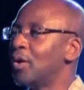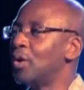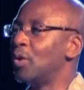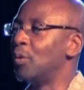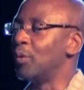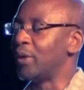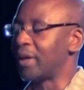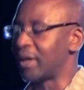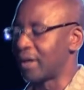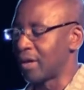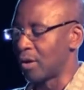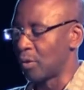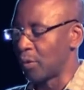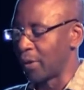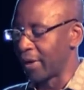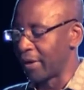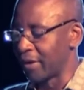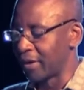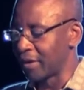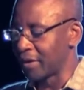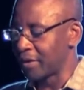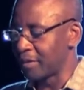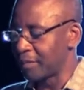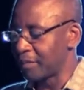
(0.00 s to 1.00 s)
We are
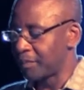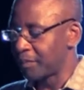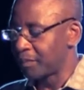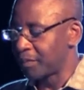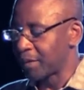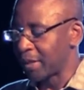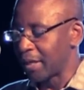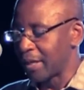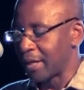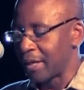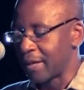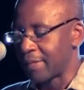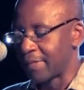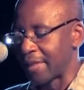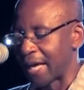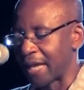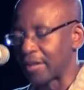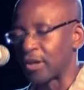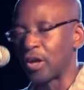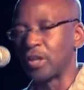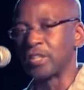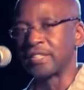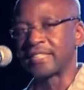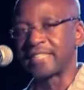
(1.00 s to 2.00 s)
aware
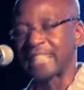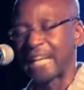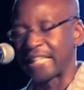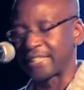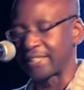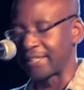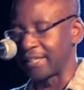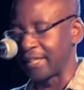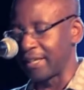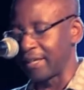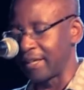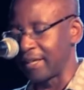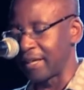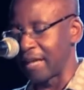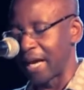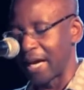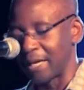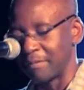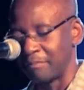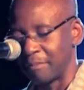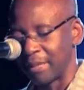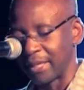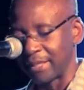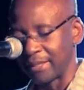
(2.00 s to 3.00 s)
that on Saturday
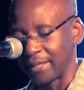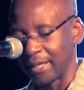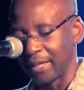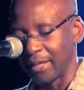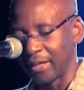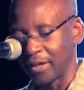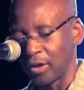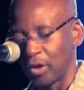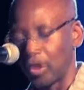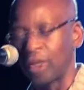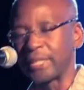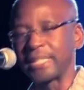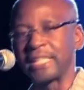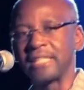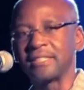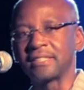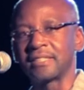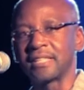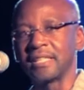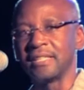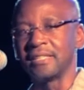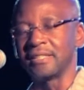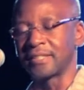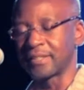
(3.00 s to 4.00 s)
and Monday,
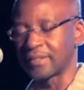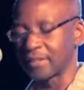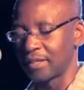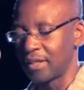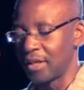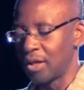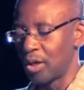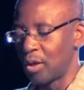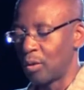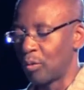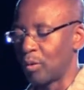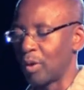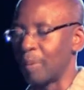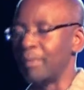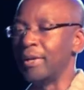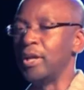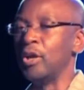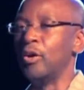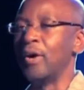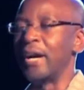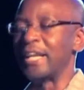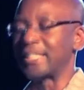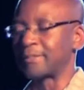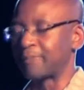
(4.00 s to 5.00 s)
audiences were
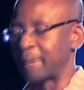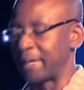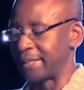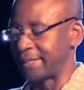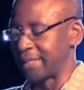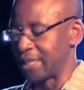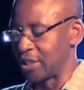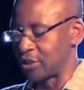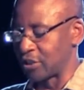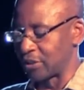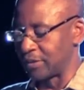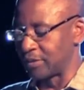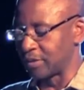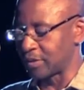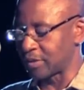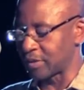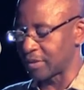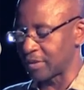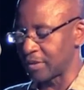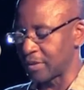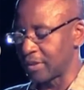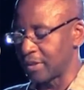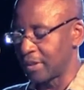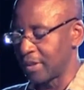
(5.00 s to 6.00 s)
below expectations,
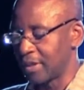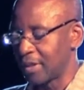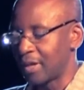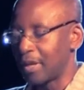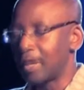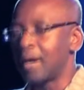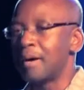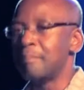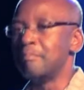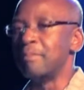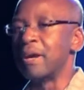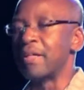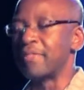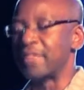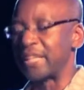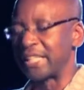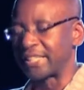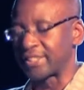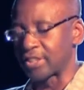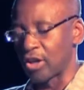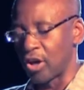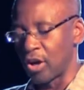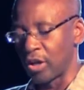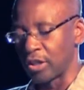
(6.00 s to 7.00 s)
but
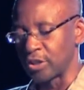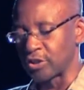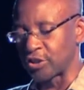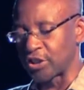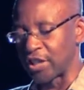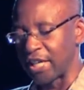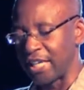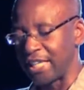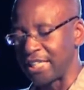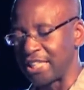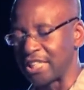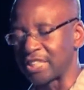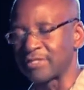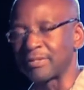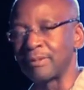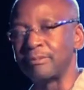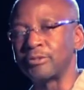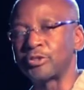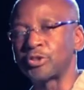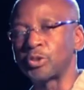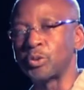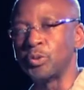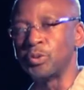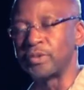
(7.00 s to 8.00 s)
this all changed from
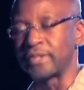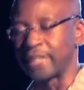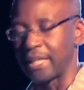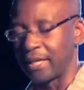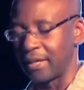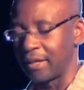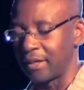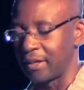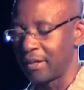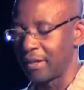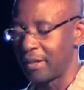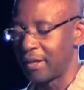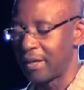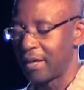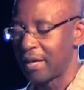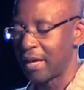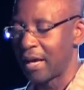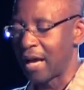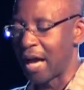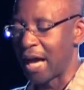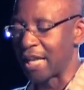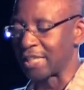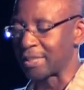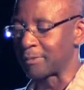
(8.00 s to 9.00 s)
Tuesday
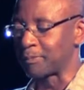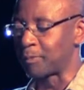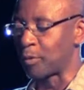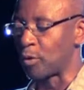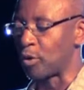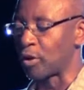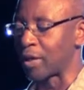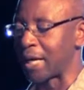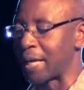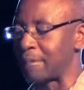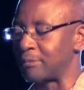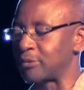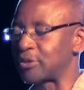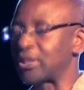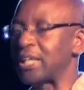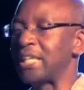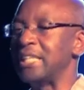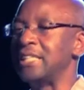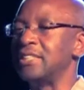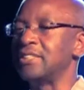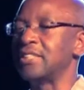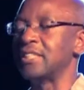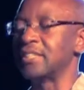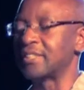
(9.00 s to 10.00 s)
as program
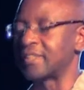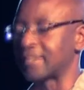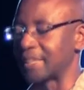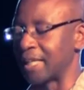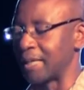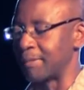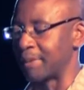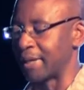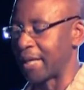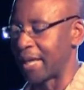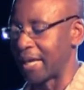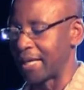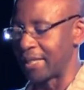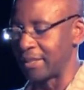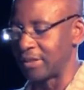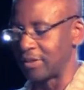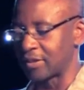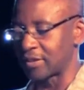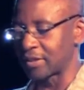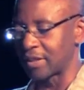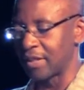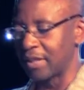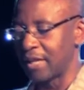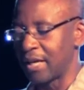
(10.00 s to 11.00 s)
changes
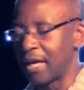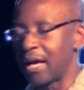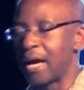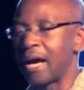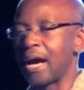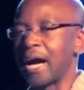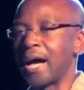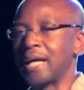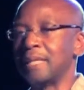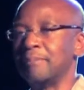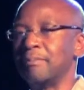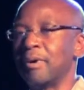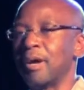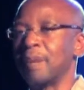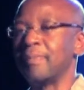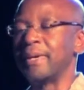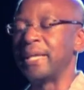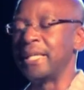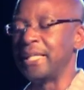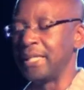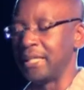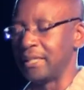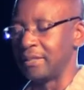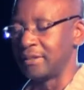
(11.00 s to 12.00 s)
stabilized and
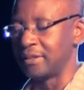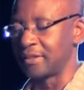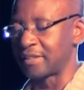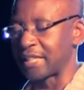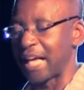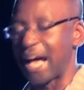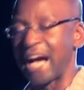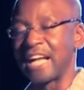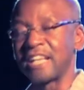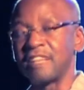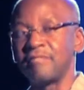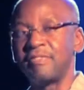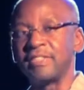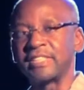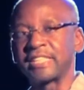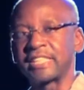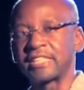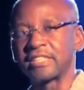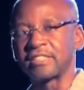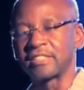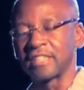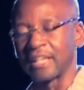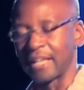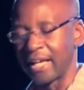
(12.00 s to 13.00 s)
Barbadians and
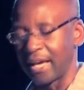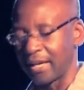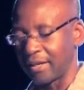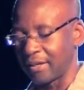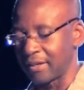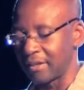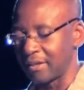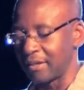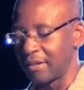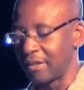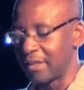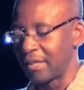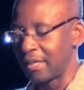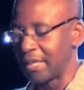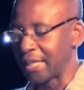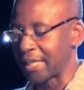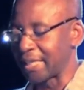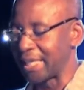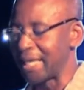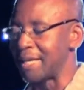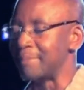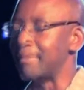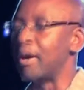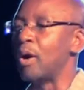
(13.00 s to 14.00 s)
visitors alike
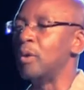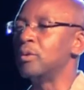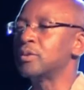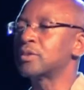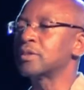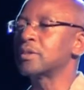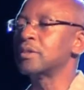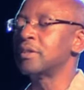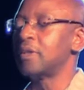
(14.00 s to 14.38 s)
came out